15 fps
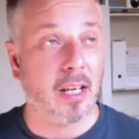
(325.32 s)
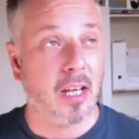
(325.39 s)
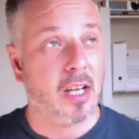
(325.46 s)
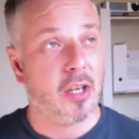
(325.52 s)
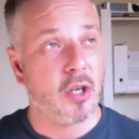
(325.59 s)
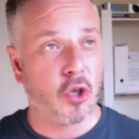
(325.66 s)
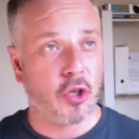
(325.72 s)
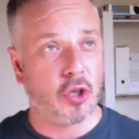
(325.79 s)

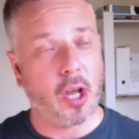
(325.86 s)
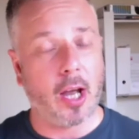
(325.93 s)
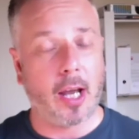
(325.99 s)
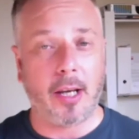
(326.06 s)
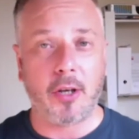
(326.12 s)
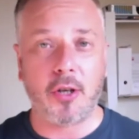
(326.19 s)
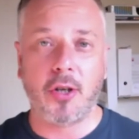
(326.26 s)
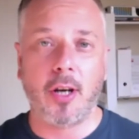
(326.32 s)

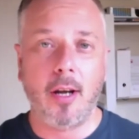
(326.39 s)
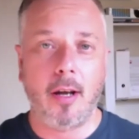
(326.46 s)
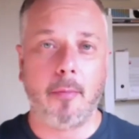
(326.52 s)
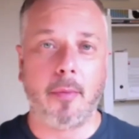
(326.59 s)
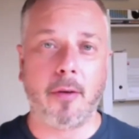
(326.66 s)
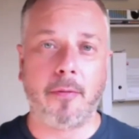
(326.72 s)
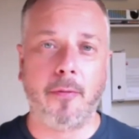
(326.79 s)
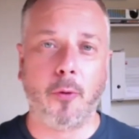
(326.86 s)
stylish
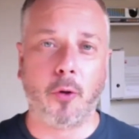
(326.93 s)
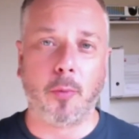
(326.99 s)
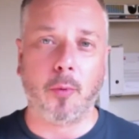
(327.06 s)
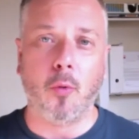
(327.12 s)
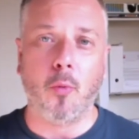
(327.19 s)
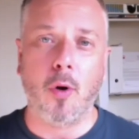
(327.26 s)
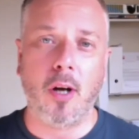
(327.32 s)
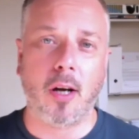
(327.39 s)
but
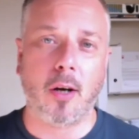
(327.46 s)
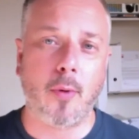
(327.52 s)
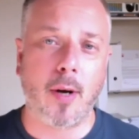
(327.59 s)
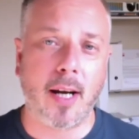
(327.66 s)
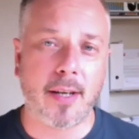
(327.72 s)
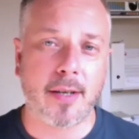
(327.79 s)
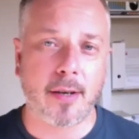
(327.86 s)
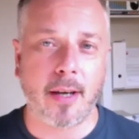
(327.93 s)
affordable
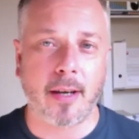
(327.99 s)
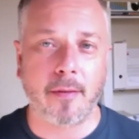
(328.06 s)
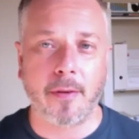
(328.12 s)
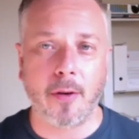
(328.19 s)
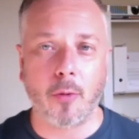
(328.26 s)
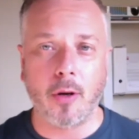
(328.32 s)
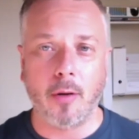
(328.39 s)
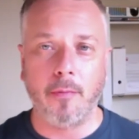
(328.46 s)
workwear so he can
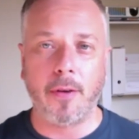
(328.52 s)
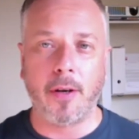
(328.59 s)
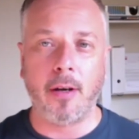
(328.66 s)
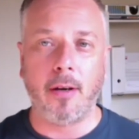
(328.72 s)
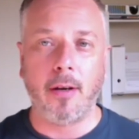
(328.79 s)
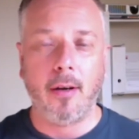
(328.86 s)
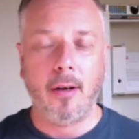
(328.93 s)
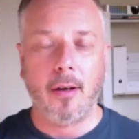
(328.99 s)
feel
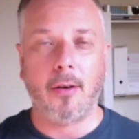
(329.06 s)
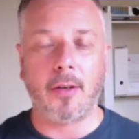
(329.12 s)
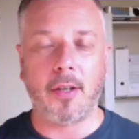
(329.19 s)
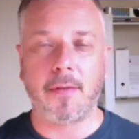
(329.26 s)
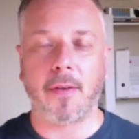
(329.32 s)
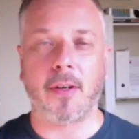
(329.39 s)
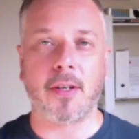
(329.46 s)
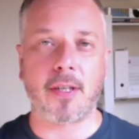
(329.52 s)
confident on his
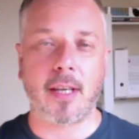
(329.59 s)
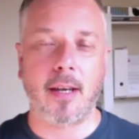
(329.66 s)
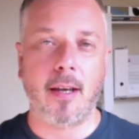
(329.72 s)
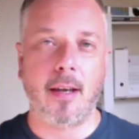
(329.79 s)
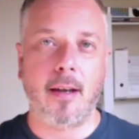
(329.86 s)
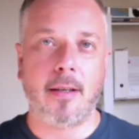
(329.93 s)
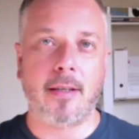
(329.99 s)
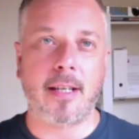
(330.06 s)
first
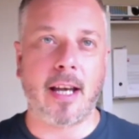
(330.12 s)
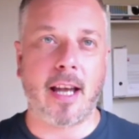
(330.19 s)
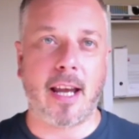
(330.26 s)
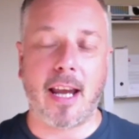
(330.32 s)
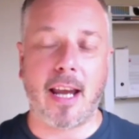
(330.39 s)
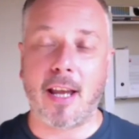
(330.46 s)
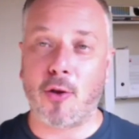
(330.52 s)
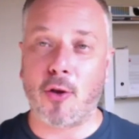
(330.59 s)

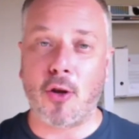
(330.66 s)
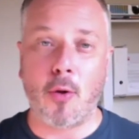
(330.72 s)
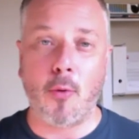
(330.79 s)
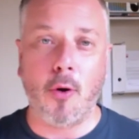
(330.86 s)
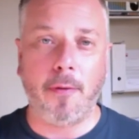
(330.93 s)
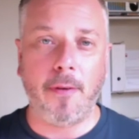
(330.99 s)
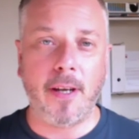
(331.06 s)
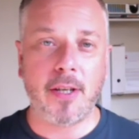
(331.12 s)
day in the new
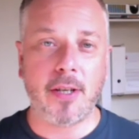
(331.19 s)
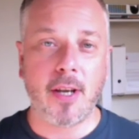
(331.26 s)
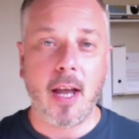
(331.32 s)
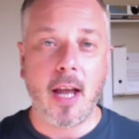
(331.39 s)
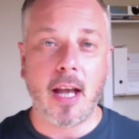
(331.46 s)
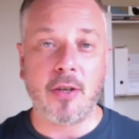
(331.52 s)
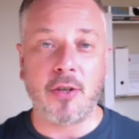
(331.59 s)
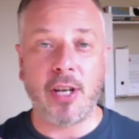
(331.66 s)
office.
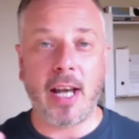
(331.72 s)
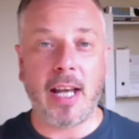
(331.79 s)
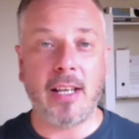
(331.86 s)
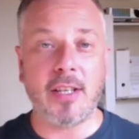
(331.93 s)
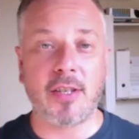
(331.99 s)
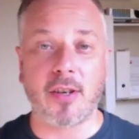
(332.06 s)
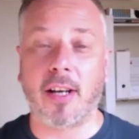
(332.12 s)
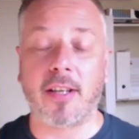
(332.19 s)
And
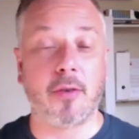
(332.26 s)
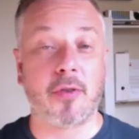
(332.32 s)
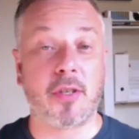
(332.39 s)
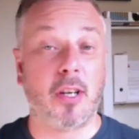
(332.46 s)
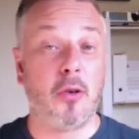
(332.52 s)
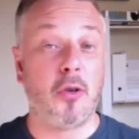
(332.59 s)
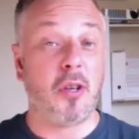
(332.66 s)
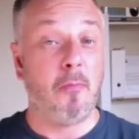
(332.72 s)
Jane's ideal
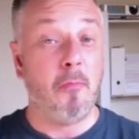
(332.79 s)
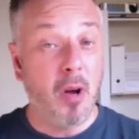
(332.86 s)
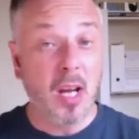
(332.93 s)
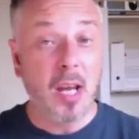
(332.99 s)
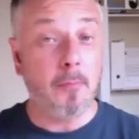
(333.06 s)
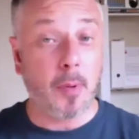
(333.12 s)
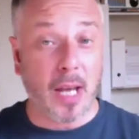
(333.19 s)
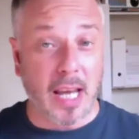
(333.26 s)
solution
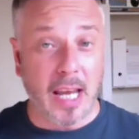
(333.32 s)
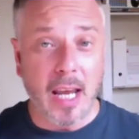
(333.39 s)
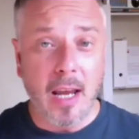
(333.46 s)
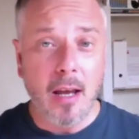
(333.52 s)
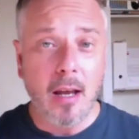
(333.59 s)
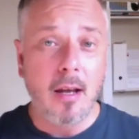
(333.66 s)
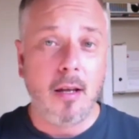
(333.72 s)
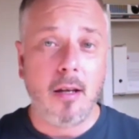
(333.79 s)
might be
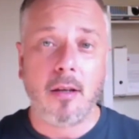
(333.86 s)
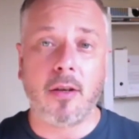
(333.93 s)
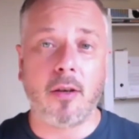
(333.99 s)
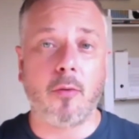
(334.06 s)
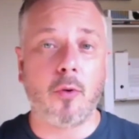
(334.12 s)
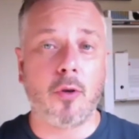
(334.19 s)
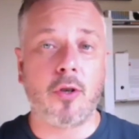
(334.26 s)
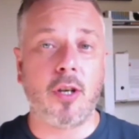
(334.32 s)

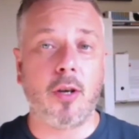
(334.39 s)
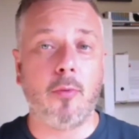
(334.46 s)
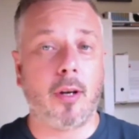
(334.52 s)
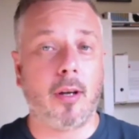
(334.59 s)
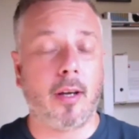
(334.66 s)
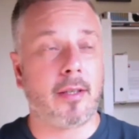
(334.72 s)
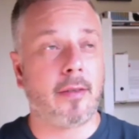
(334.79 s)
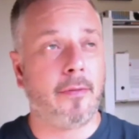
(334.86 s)
that she would
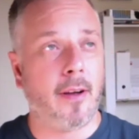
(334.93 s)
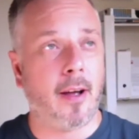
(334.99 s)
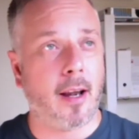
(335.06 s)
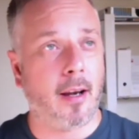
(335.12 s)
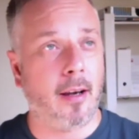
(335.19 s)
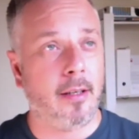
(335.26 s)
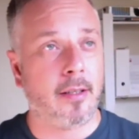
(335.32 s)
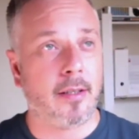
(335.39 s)
like to
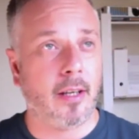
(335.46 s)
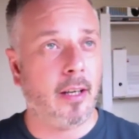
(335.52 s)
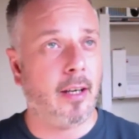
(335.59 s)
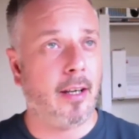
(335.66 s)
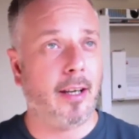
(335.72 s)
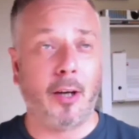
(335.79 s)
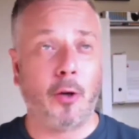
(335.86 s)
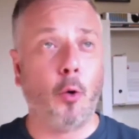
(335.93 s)
find
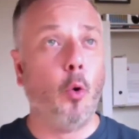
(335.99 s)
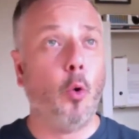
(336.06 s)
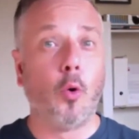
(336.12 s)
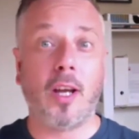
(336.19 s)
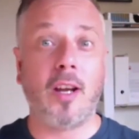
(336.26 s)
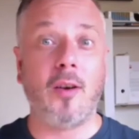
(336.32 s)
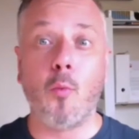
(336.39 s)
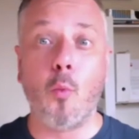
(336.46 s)
an
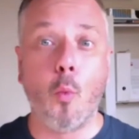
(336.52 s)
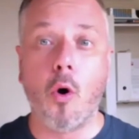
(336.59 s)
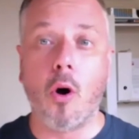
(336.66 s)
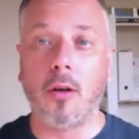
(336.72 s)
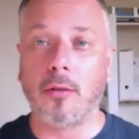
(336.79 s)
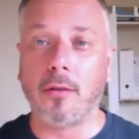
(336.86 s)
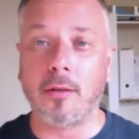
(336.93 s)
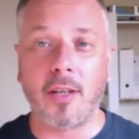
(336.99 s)

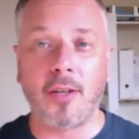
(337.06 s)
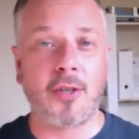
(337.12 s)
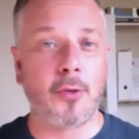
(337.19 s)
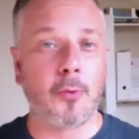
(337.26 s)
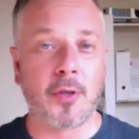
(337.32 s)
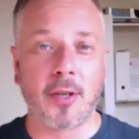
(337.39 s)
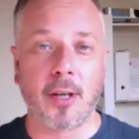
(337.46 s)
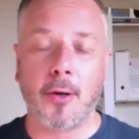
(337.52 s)
all-in-one
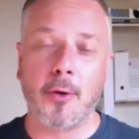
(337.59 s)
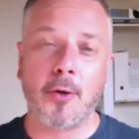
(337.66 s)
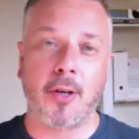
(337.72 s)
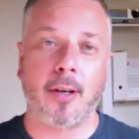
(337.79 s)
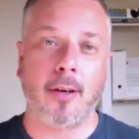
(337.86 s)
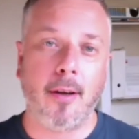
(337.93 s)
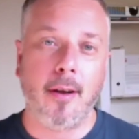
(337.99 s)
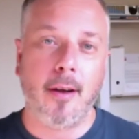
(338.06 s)
digital
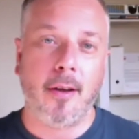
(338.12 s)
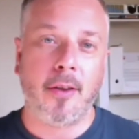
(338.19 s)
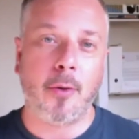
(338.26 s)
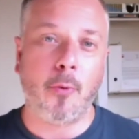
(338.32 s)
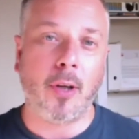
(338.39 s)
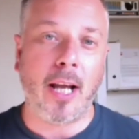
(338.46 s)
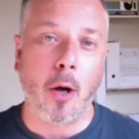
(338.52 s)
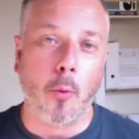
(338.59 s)
solution that
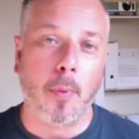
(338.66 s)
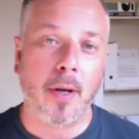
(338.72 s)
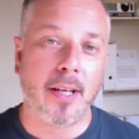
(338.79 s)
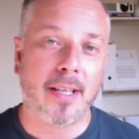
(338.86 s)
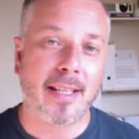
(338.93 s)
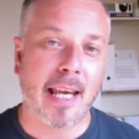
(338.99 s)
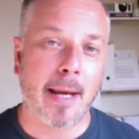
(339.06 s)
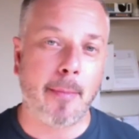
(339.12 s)
will help her
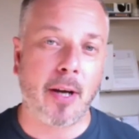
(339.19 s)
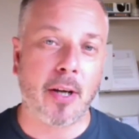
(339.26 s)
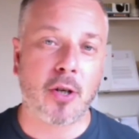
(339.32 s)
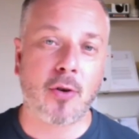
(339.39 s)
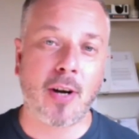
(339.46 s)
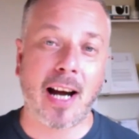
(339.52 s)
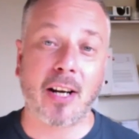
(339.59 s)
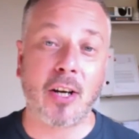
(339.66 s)
team
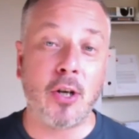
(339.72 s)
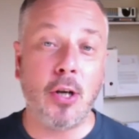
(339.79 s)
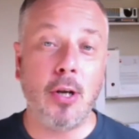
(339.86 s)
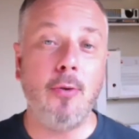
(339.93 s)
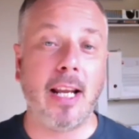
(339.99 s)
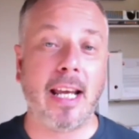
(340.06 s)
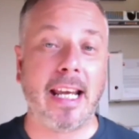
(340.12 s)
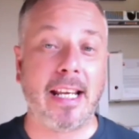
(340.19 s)
attract new
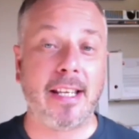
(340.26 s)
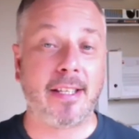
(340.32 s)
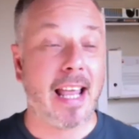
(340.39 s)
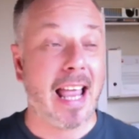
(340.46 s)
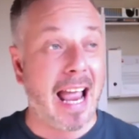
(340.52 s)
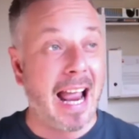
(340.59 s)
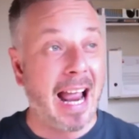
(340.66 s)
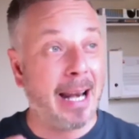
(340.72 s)
leads
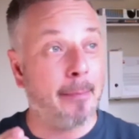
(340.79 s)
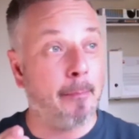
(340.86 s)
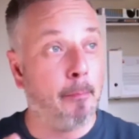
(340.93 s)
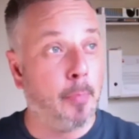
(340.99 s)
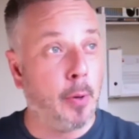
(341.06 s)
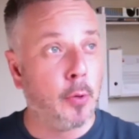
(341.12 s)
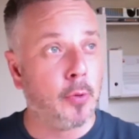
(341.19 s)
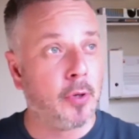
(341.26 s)
and
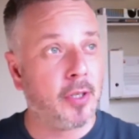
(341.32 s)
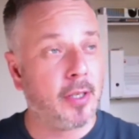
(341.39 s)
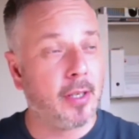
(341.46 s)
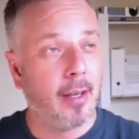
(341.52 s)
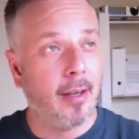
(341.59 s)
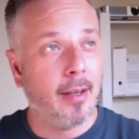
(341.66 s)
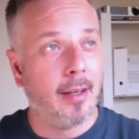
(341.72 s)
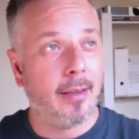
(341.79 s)
boost
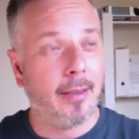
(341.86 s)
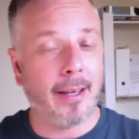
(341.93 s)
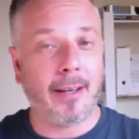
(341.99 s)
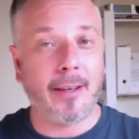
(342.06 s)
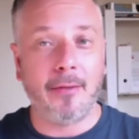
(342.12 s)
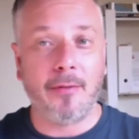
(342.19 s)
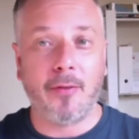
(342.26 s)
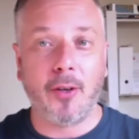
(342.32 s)
their
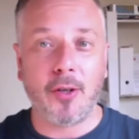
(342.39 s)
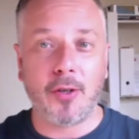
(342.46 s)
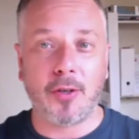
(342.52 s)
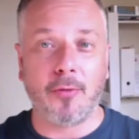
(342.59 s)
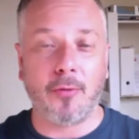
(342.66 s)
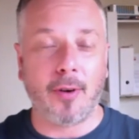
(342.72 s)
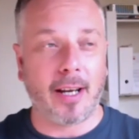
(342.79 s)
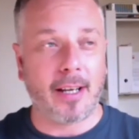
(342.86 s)

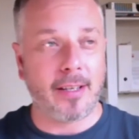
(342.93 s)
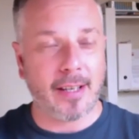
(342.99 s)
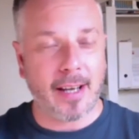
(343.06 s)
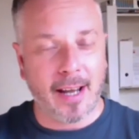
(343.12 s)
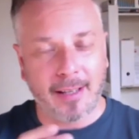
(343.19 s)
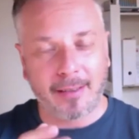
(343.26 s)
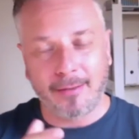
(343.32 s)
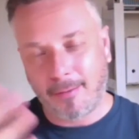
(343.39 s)
conversion rates,
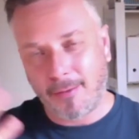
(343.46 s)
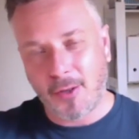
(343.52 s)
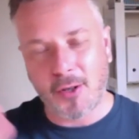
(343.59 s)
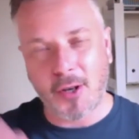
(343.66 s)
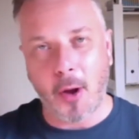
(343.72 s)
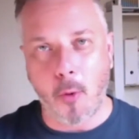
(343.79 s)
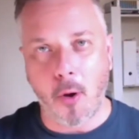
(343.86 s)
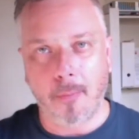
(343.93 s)
and
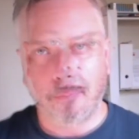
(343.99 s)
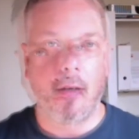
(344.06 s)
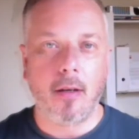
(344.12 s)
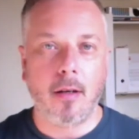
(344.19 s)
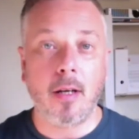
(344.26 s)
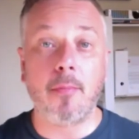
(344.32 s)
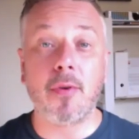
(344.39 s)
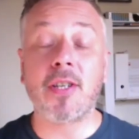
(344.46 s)
so on.
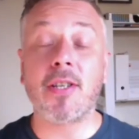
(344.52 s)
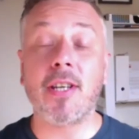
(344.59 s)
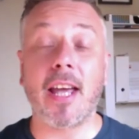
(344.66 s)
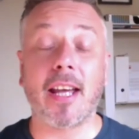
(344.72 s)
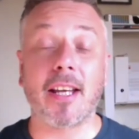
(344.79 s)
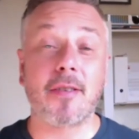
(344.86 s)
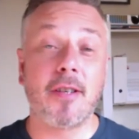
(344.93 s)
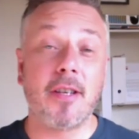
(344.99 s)
Number
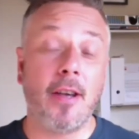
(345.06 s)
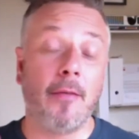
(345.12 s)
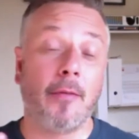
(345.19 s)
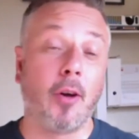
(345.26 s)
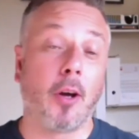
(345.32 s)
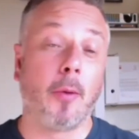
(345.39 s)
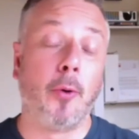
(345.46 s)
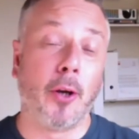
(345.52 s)
6, you've
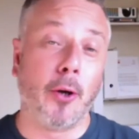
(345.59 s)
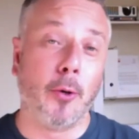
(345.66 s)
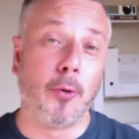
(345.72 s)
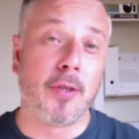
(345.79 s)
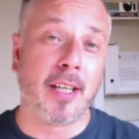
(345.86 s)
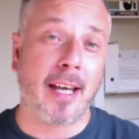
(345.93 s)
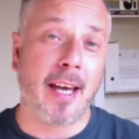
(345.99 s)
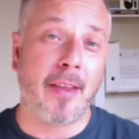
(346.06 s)
got to put it all
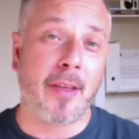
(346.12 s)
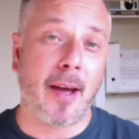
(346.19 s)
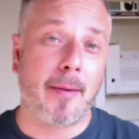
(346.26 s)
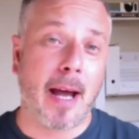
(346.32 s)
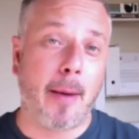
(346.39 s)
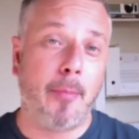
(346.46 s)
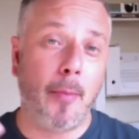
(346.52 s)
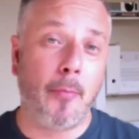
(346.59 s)
together.
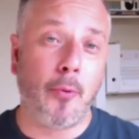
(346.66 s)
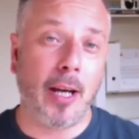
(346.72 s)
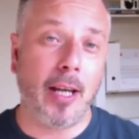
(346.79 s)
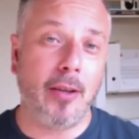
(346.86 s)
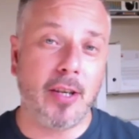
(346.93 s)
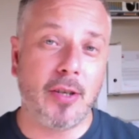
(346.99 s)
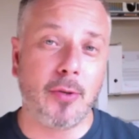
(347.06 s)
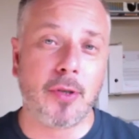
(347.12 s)
Now, by bringing
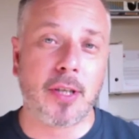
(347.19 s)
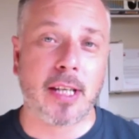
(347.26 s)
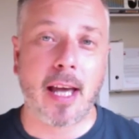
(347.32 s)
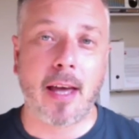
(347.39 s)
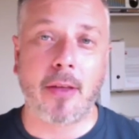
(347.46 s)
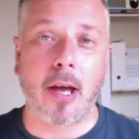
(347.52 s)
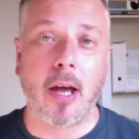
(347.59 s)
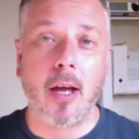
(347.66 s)
this all
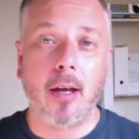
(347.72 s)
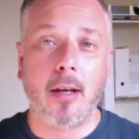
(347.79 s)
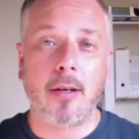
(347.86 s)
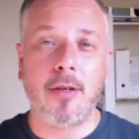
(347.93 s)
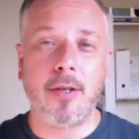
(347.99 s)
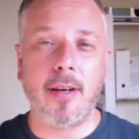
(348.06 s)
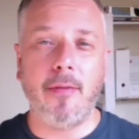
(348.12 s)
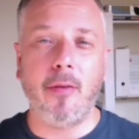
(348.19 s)
together,
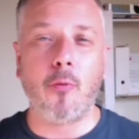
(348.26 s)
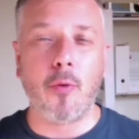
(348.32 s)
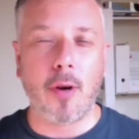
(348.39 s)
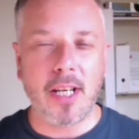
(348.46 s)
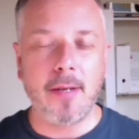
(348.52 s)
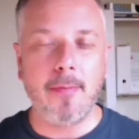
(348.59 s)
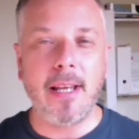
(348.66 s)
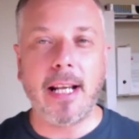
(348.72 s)
you should have a
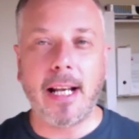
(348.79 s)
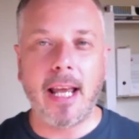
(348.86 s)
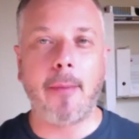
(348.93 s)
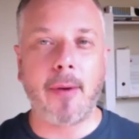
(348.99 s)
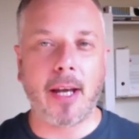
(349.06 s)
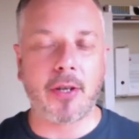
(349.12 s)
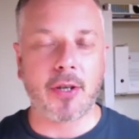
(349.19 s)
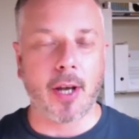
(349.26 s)
reasonably clear
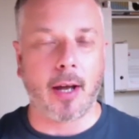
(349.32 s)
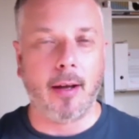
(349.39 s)
picture